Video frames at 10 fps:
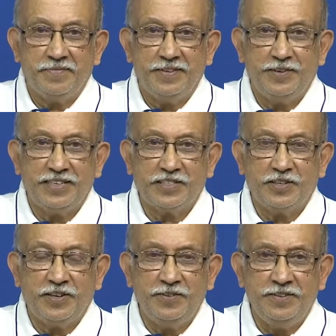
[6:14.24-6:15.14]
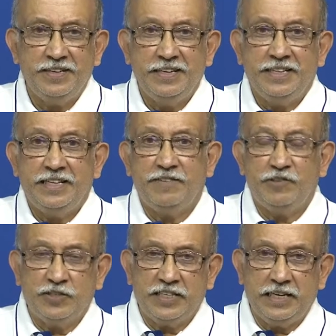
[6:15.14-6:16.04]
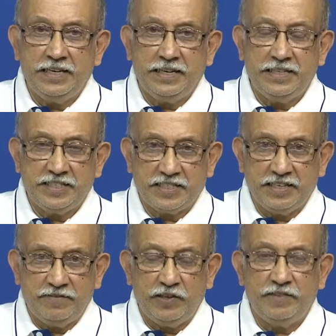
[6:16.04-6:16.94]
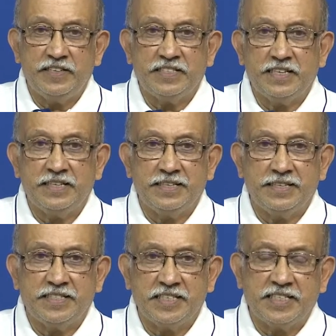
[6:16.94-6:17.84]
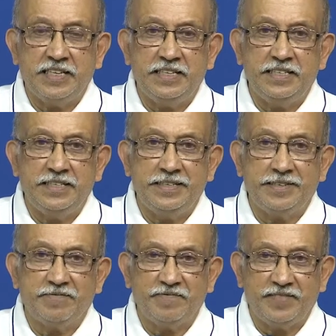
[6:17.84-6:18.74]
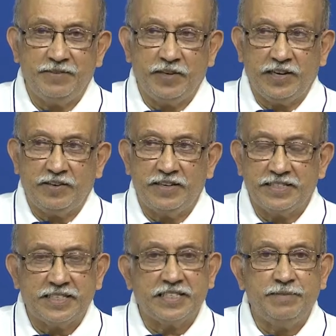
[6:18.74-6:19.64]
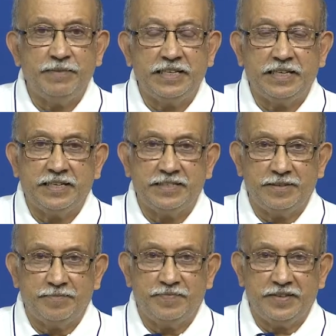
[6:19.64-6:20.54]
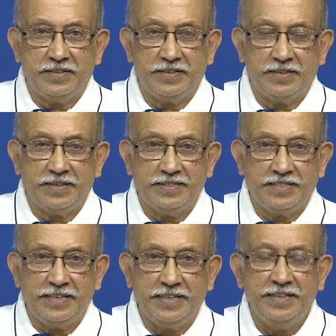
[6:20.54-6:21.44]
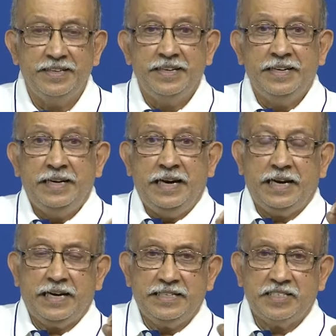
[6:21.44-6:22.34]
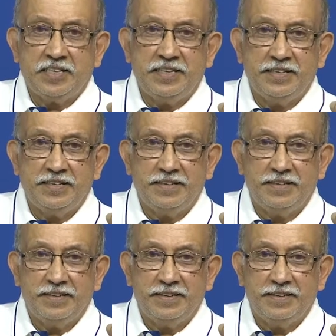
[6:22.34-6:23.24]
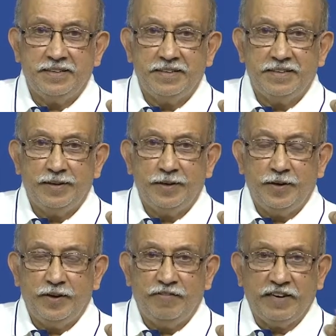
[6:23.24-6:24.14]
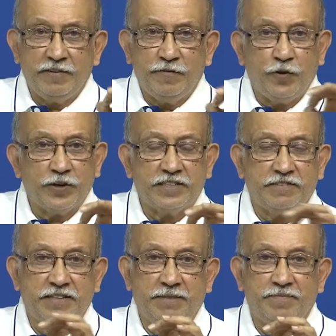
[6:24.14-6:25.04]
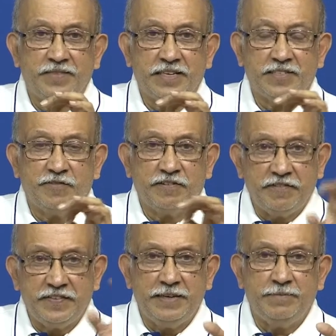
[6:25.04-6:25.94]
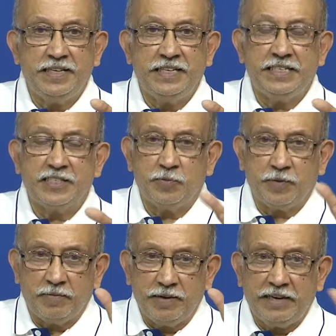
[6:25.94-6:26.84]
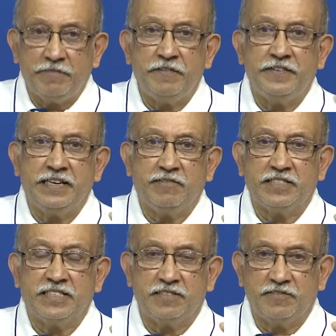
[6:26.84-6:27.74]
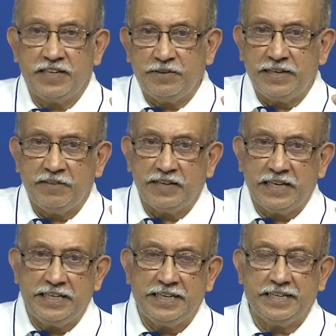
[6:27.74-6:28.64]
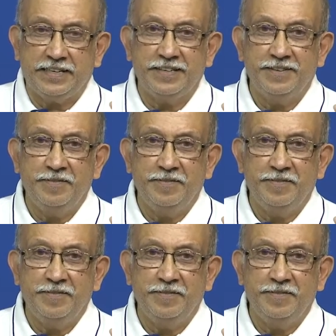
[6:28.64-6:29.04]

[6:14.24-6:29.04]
you understood no they have usually I will just give you if it is a 60 what you call 60 minute uh, uh, this thing at least one fourth of them that is for 15 minutes you probably have 15 questions where you can quickly tick